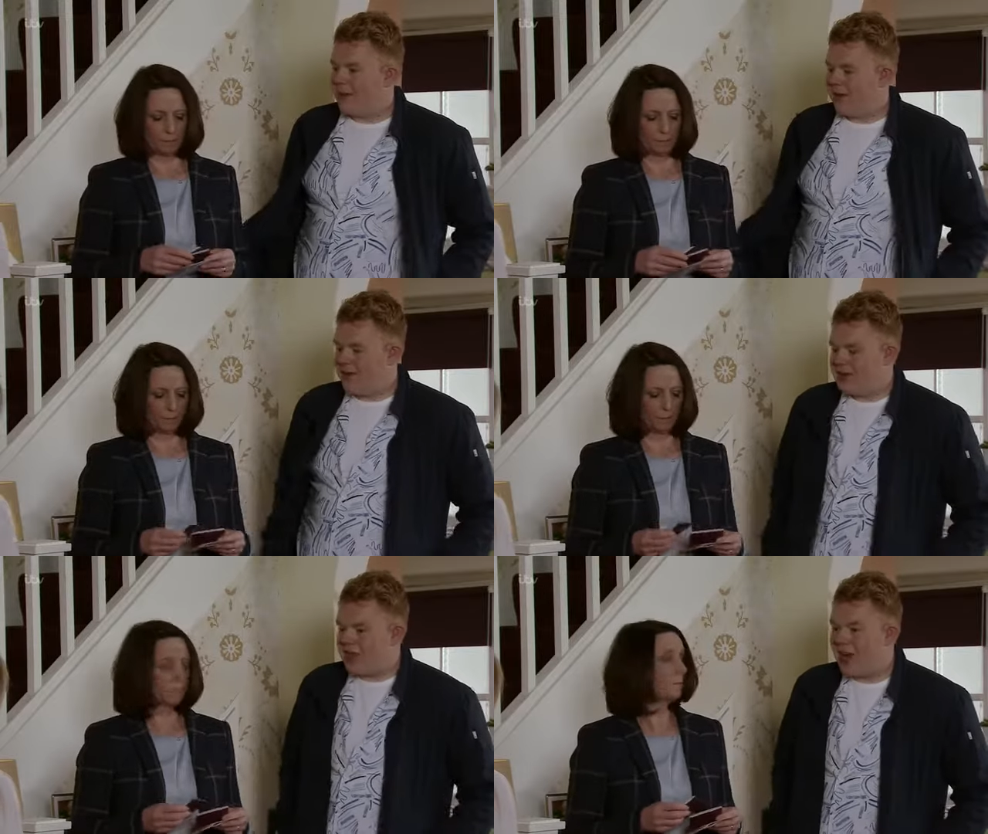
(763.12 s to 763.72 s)
Speaker 1: if
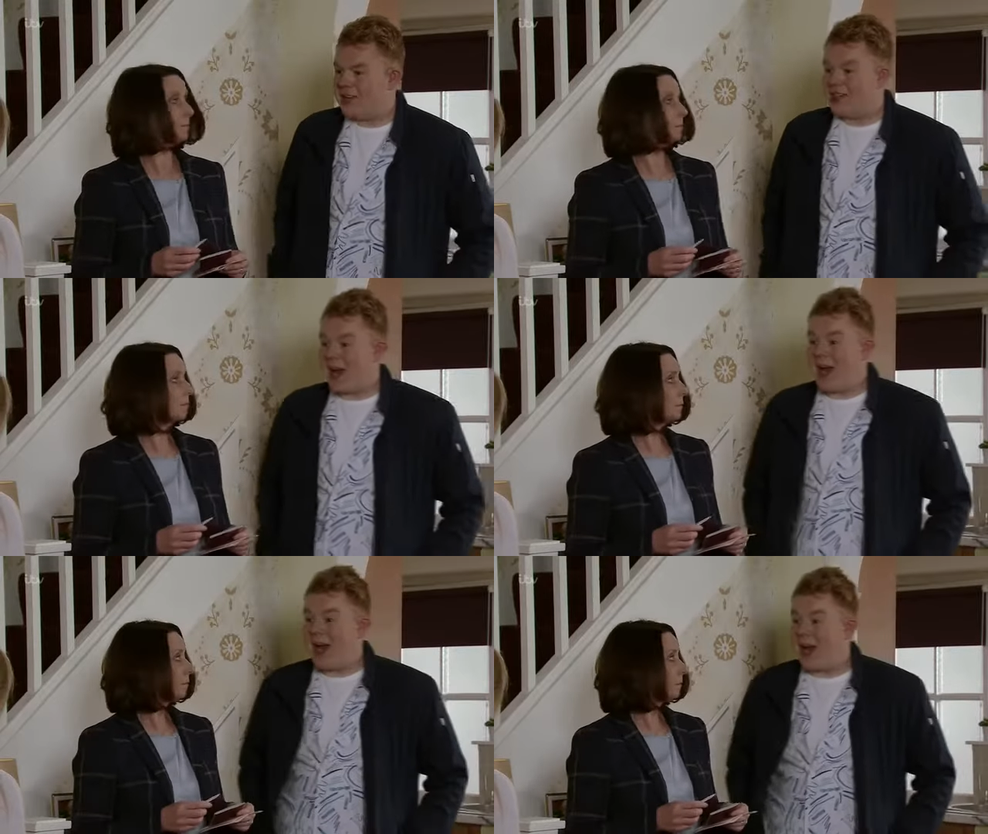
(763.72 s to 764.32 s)
he's changed
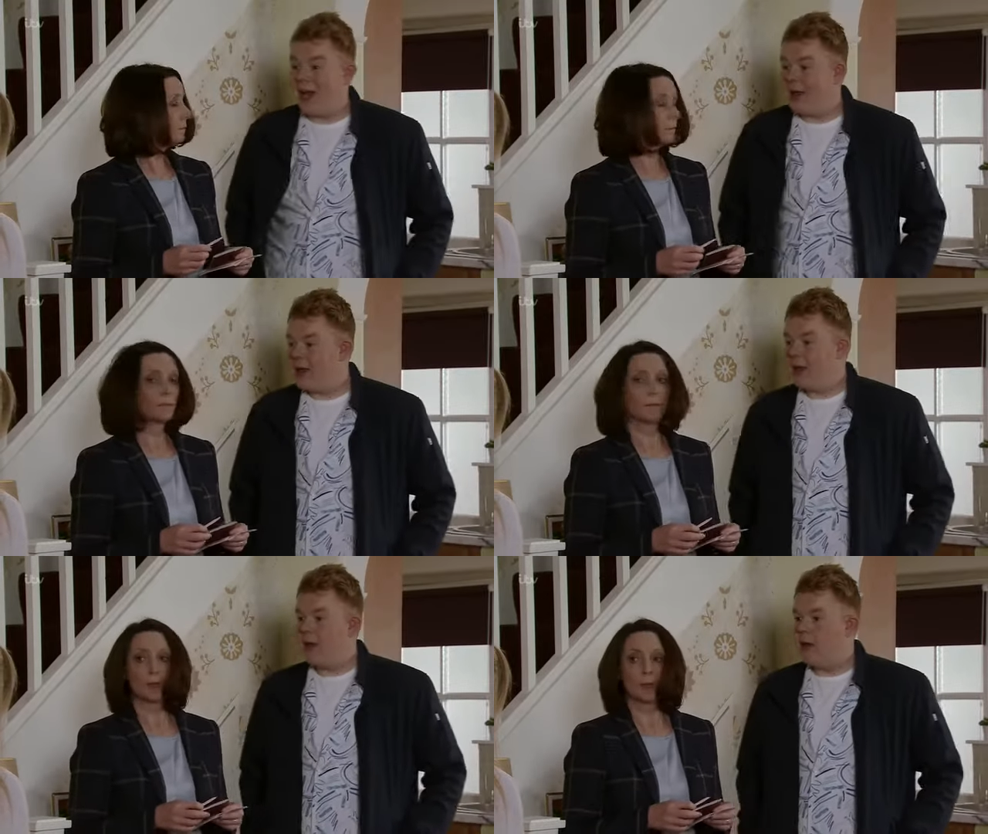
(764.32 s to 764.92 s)
car...
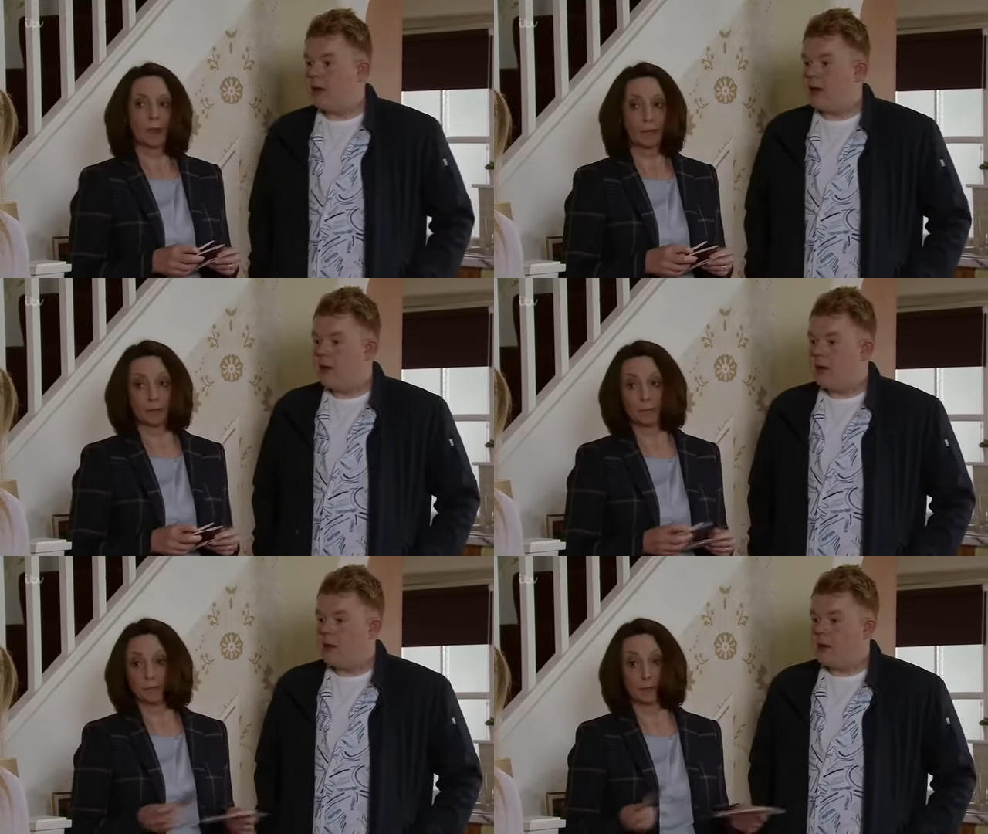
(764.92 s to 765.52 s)
Speaker 2: Oh,
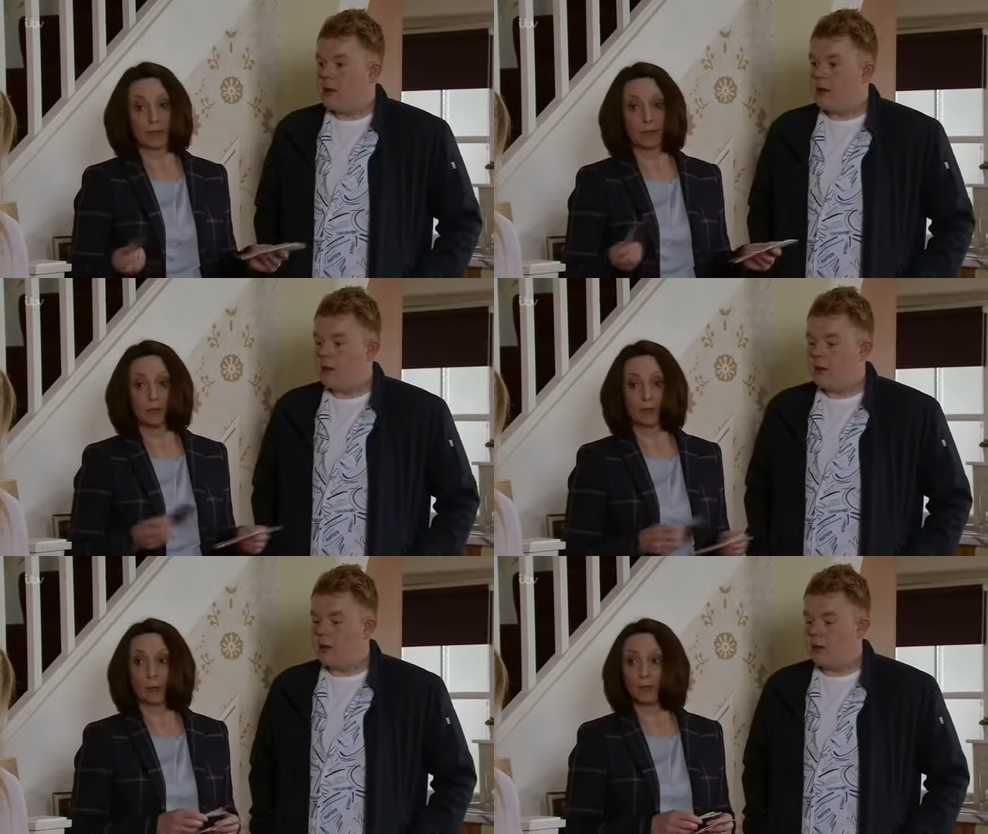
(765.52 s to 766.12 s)
yeah,
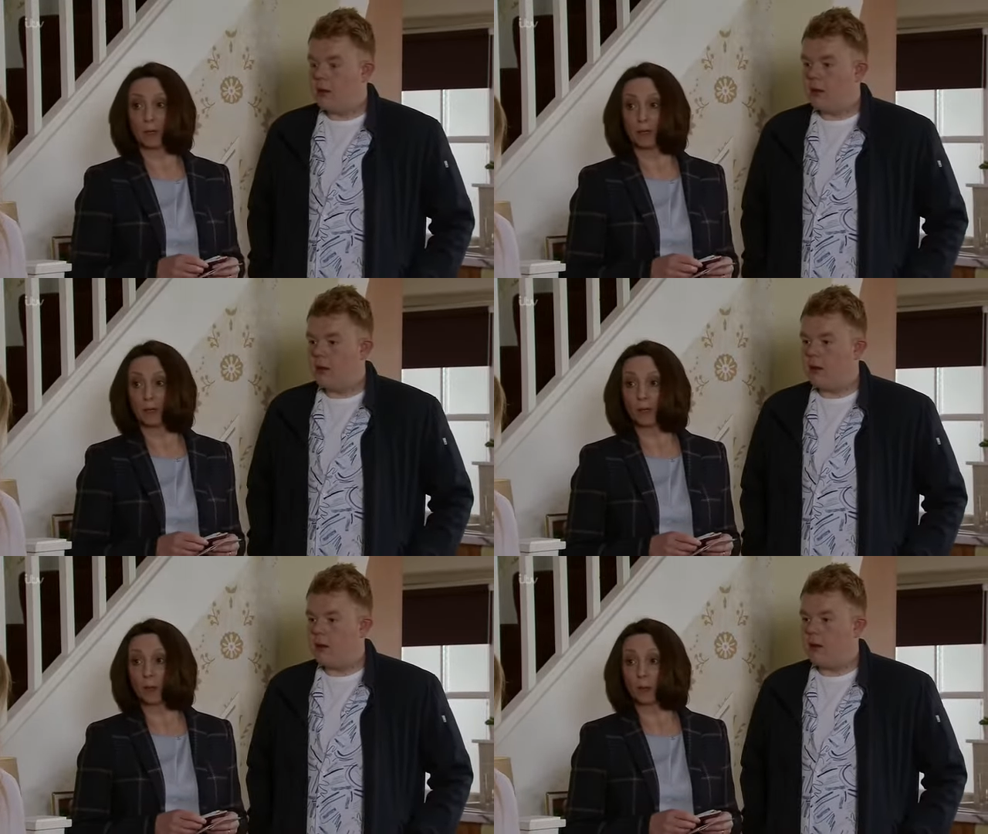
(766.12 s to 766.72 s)
he's right. We don't yet
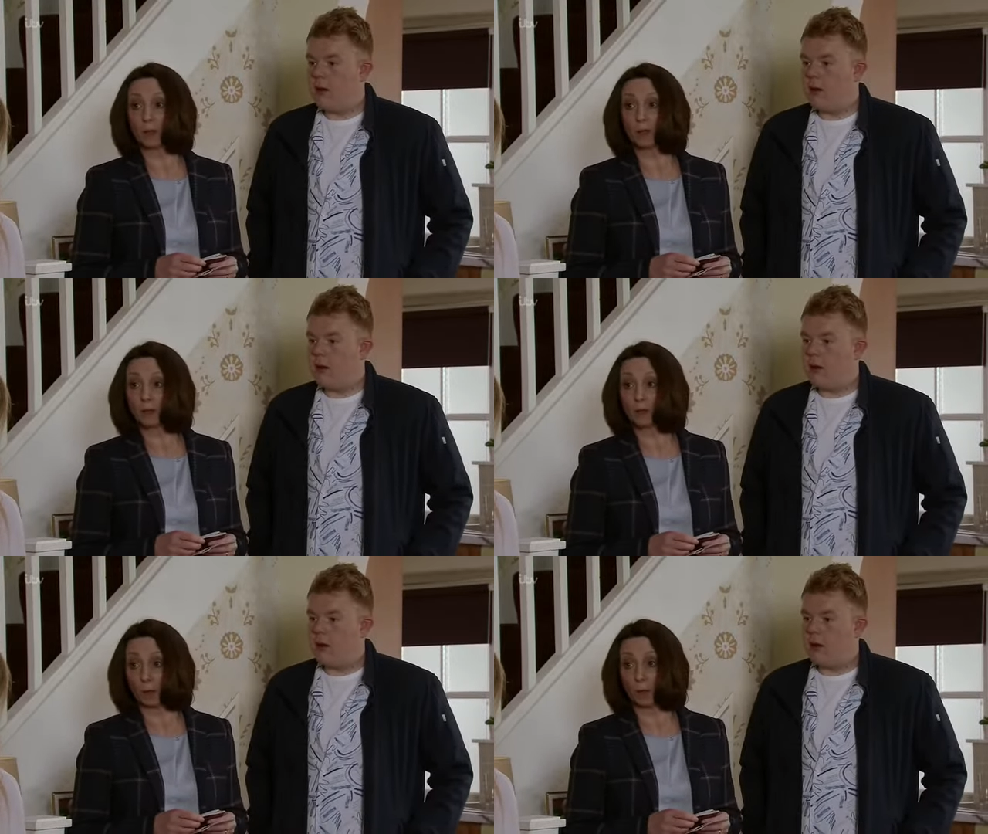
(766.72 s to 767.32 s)
know what we're
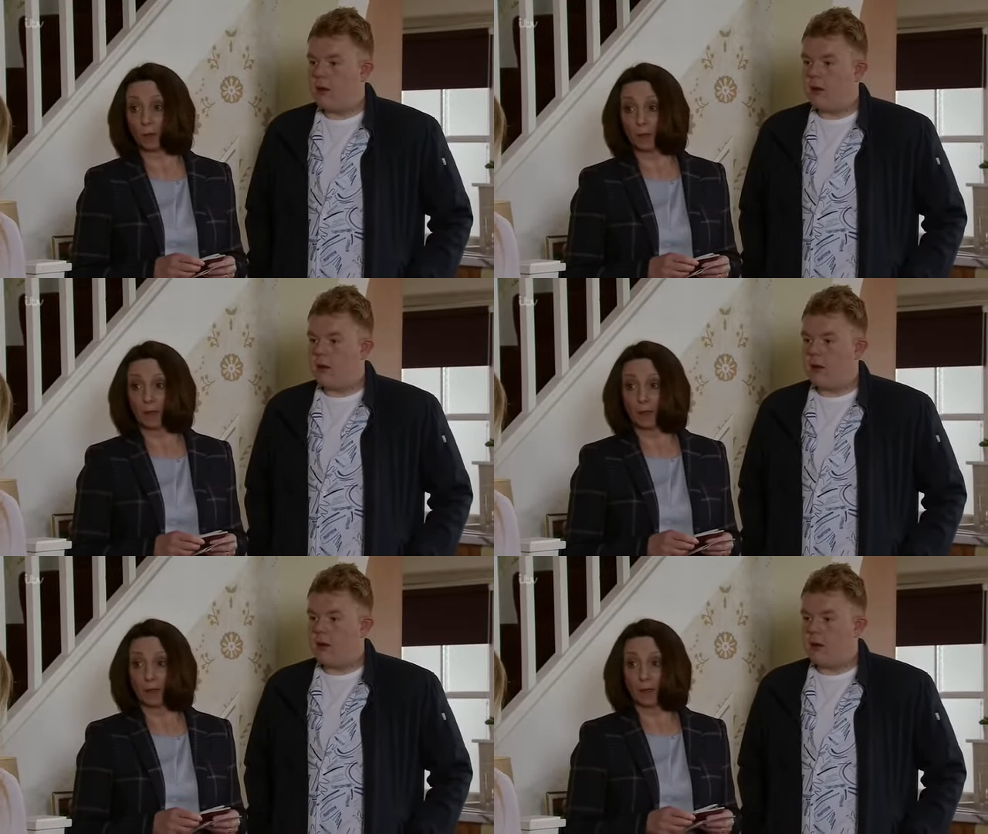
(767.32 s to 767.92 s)
looking for.
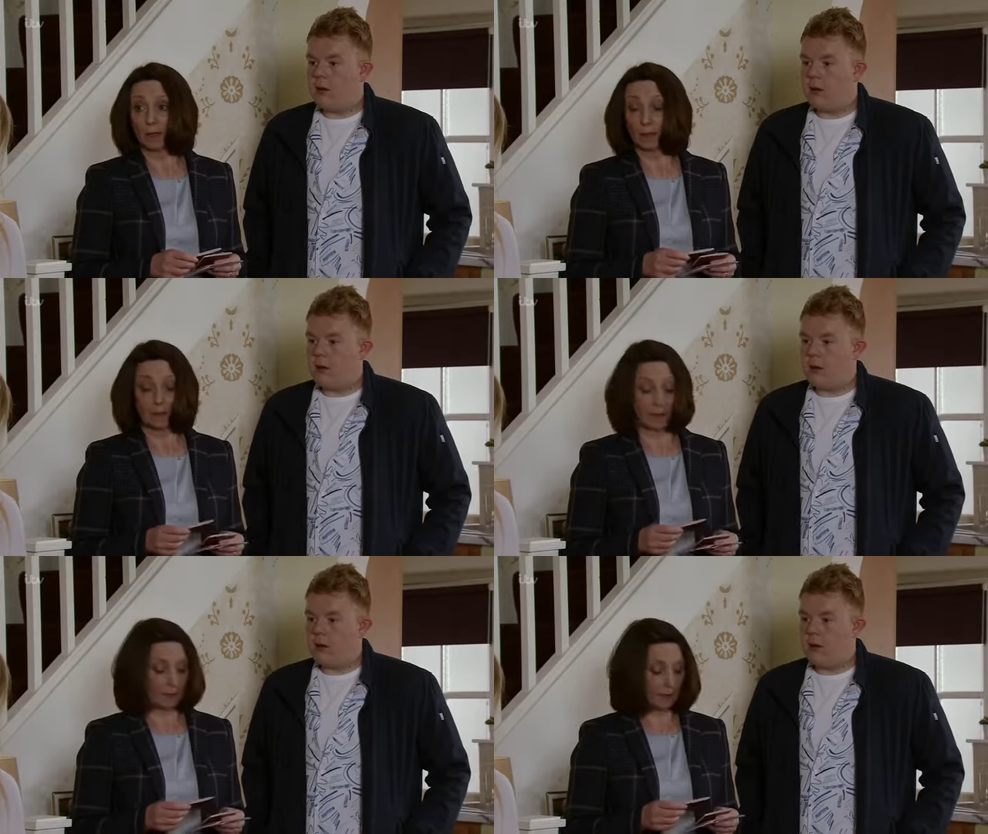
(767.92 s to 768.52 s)

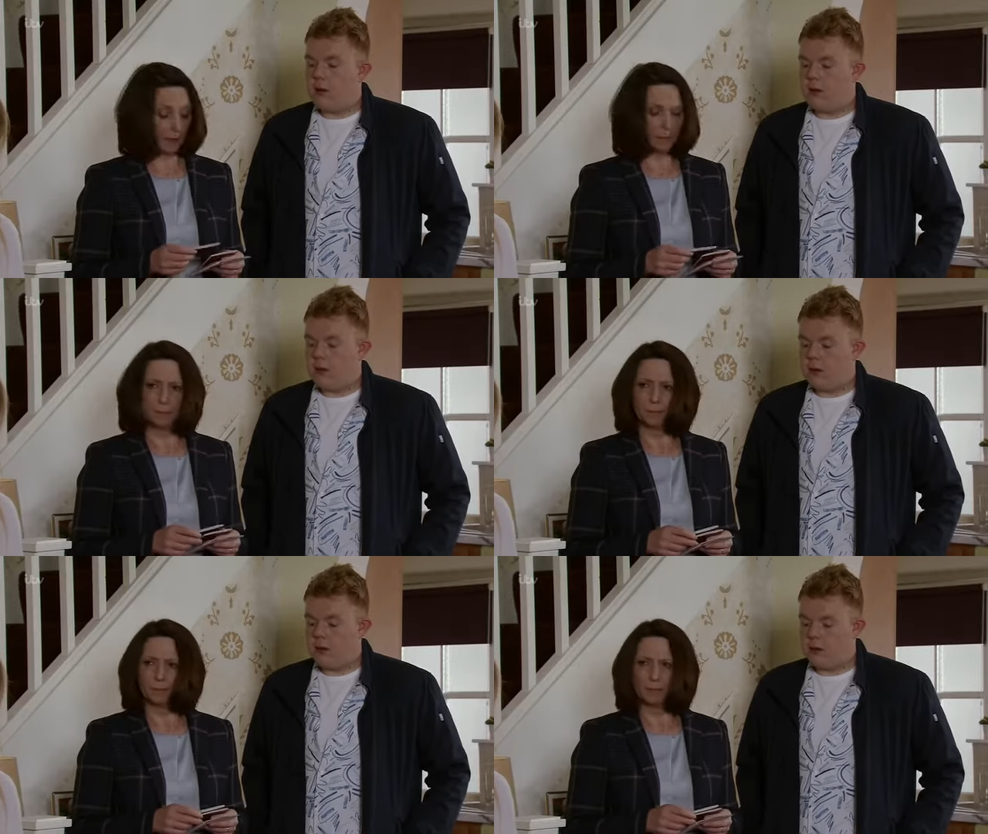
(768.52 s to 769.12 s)
And, uh,
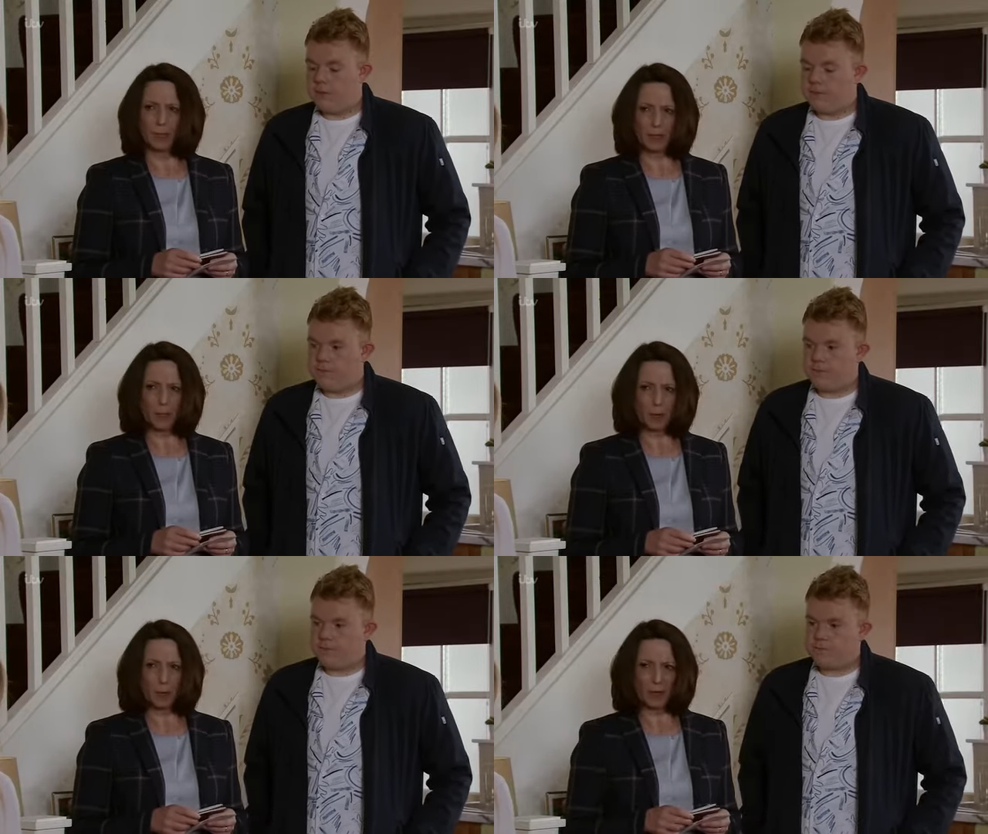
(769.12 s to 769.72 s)
Bethany went